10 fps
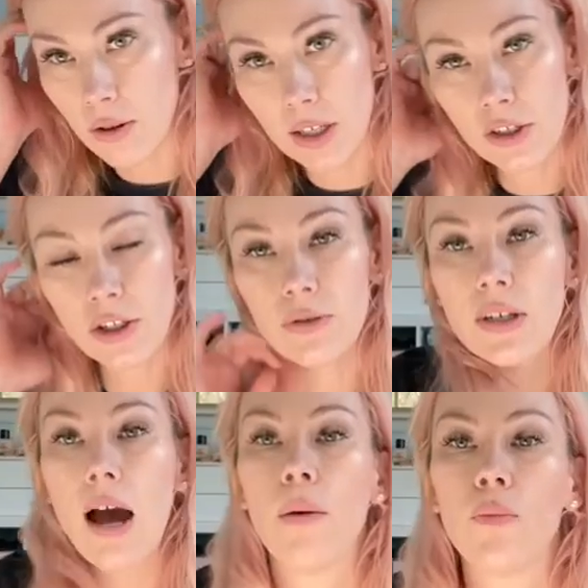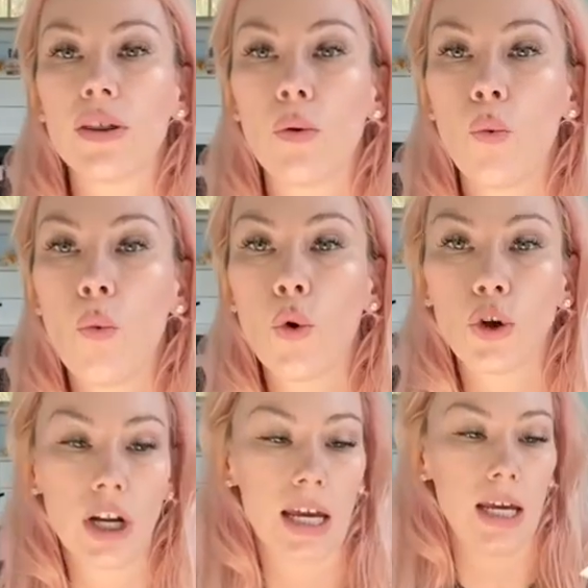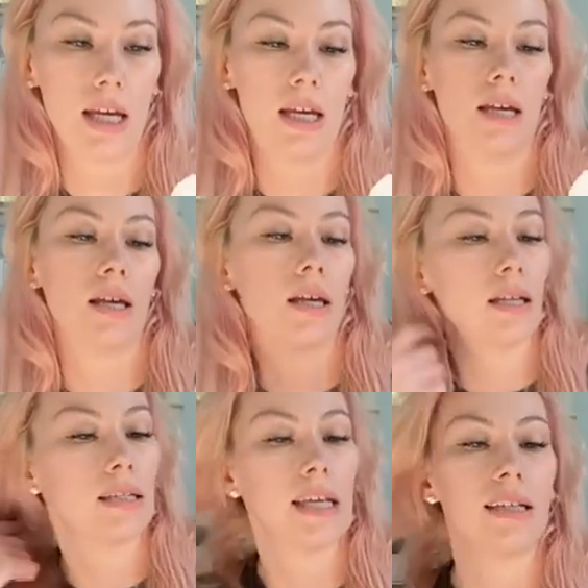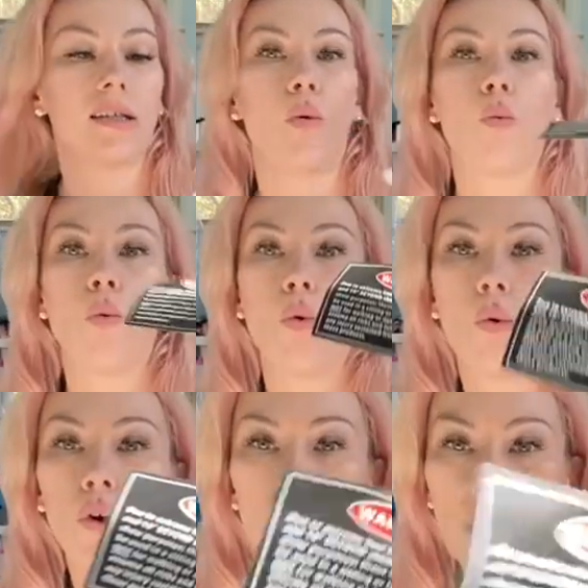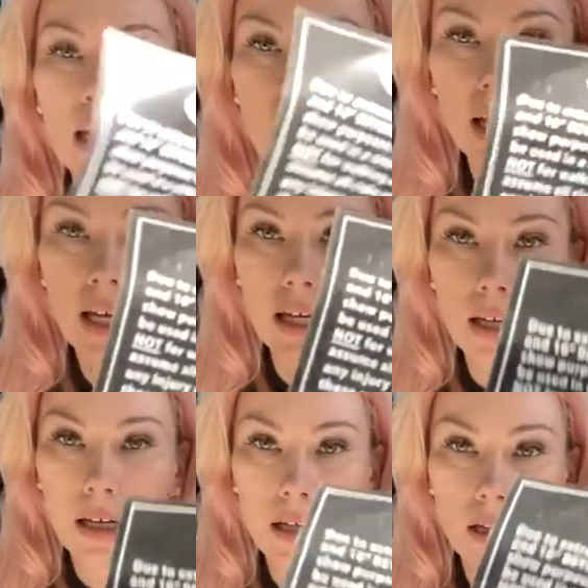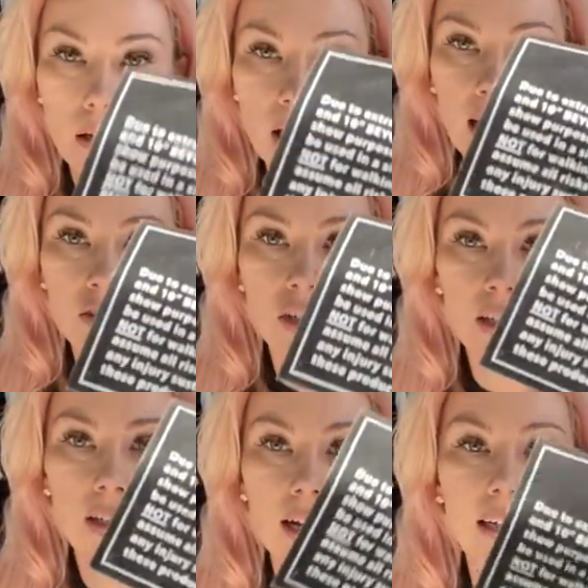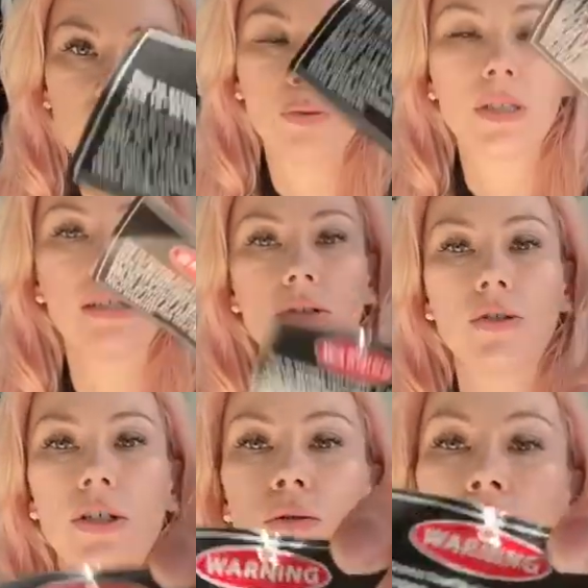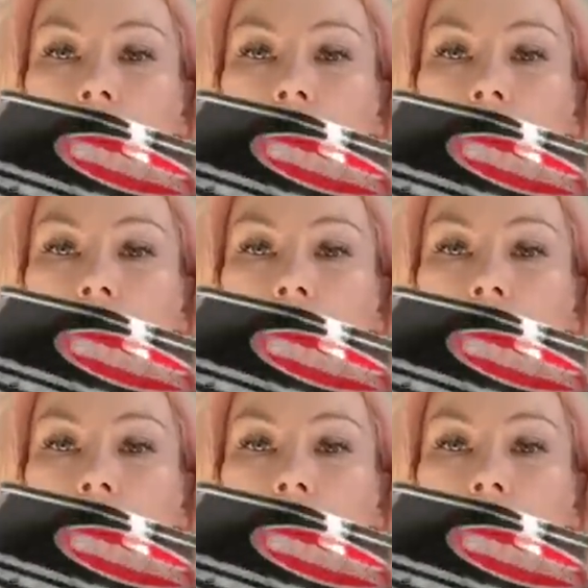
these shoes come with a warning. It says warning. Actually, the 9-inch ones do too.